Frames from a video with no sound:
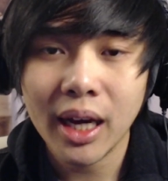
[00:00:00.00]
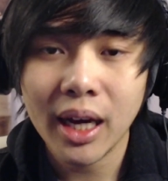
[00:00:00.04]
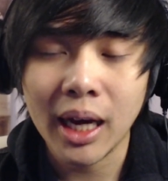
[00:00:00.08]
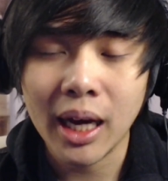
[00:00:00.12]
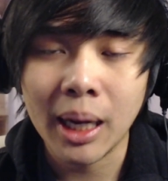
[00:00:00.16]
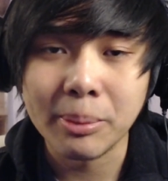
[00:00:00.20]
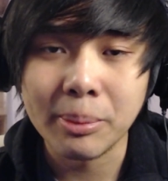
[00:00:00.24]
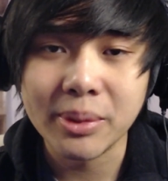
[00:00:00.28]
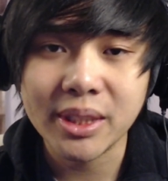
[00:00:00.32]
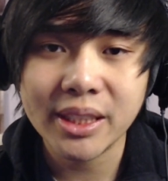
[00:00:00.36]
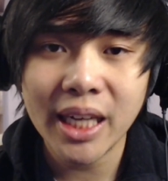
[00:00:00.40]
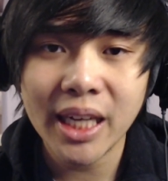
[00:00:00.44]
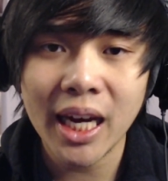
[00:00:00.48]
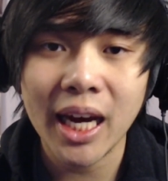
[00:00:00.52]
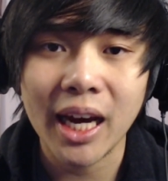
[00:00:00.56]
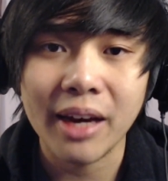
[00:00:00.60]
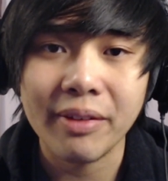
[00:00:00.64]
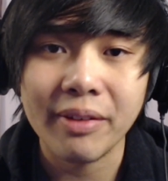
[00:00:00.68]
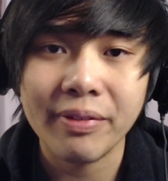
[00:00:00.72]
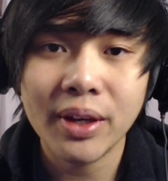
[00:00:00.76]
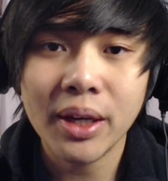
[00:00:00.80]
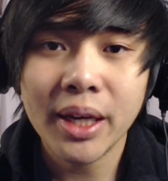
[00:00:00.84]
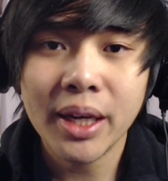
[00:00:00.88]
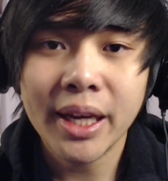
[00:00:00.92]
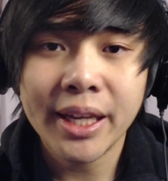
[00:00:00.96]
Staff.
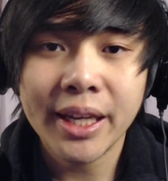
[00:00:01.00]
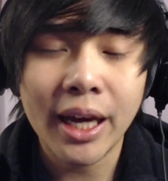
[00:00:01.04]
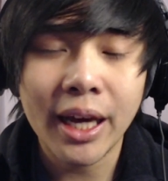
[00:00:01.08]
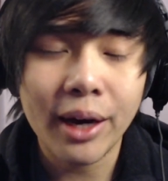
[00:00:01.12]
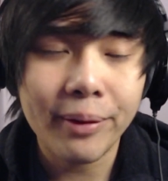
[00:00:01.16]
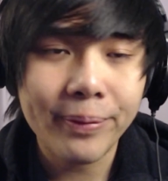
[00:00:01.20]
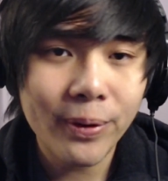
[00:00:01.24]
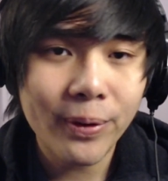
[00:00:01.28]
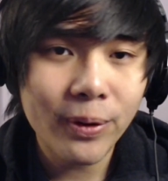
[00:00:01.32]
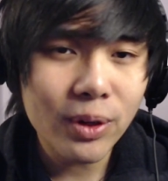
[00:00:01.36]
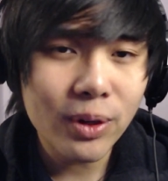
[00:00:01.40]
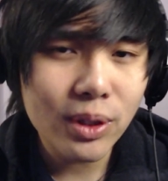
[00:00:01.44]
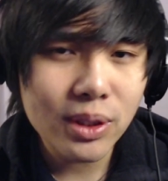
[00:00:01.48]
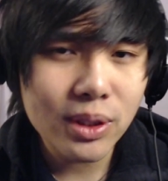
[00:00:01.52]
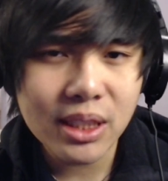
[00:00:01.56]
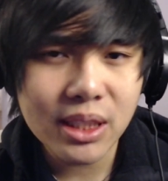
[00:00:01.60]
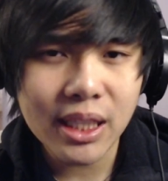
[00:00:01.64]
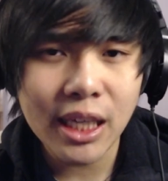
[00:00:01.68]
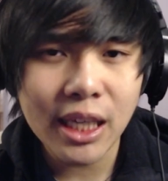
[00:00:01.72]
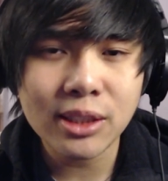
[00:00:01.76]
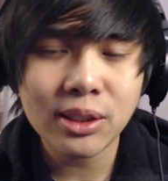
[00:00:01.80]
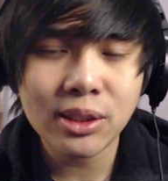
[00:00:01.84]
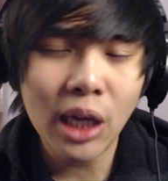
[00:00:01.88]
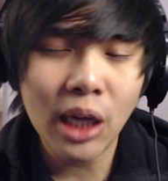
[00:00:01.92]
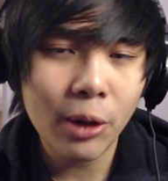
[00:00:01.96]
Now, of course,
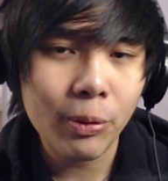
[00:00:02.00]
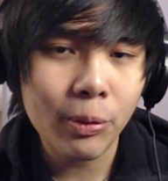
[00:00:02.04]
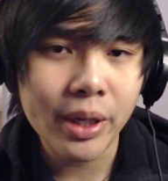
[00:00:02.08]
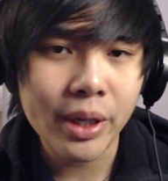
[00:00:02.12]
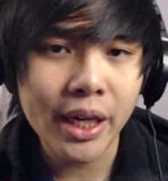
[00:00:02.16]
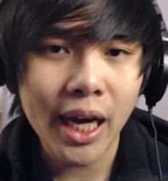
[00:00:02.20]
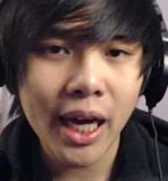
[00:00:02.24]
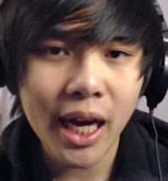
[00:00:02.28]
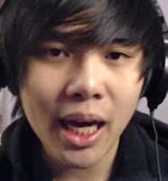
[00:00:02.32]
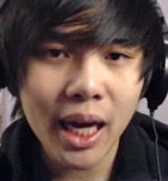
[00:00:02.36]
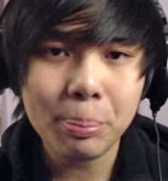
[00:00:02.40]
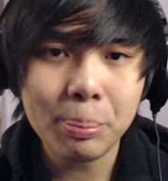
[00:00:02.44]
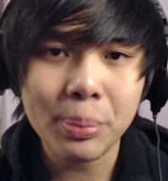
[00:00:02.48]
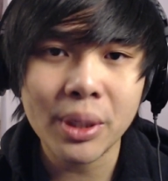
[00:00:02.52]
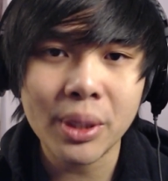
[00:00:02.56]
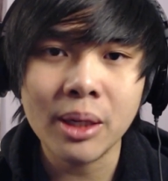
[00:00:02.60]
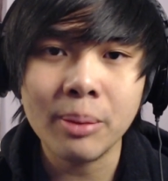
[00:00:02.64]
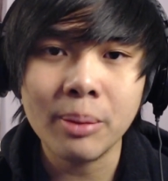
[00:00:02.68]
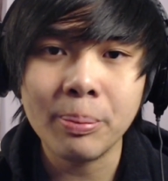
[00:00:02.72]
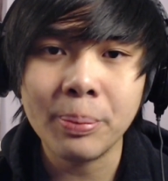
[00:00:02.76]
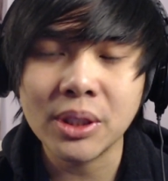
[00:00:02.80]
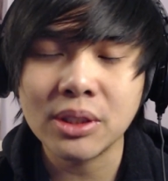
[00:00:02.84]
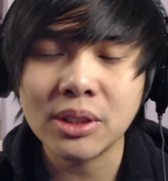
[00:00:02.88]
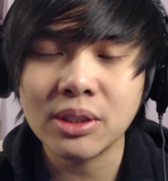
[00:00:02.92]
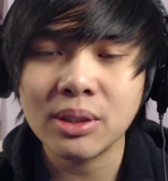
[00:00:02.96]
that's not what
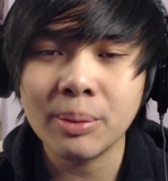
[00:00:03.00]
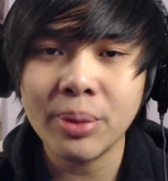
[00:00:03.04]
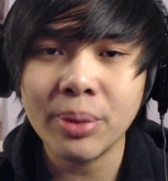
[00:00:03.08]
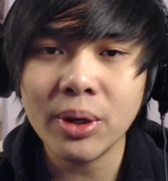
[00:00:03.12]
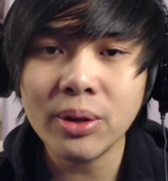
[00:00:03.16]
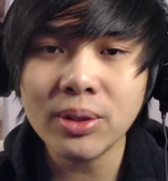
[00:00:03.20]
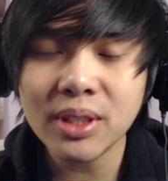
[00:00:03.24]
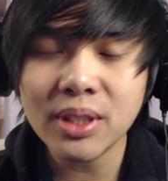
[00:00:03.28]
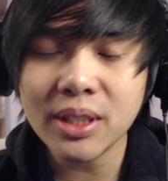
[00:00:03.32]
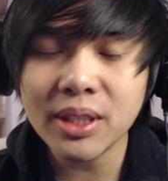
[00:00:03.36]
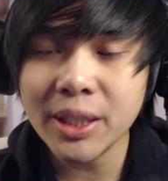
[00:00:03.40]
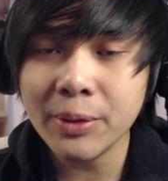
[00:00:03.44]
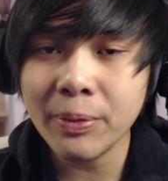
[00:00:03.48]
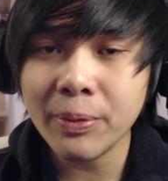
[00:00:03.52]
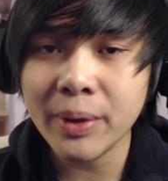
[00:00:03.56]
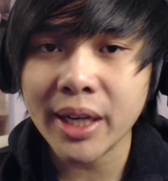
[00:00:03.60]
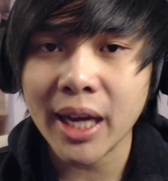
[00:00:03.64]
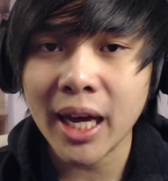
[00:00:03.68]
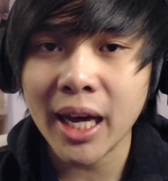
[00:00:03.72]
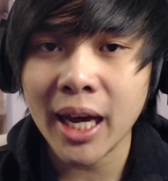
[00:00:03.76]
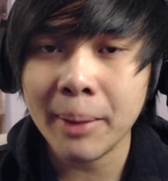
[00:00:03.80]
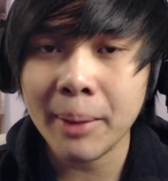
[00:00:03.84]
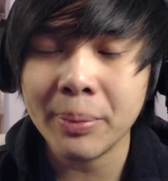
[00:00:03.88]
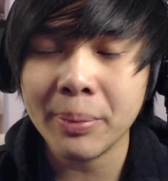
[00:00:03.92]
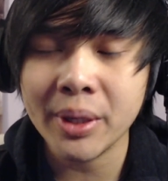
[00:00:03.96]
happened, but supposedly what
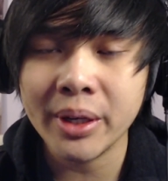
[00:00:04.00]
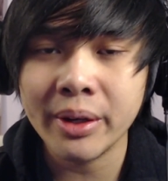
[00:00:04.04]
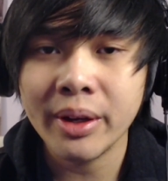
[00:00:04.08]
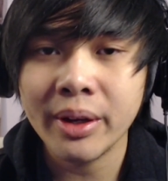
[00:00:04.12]
happened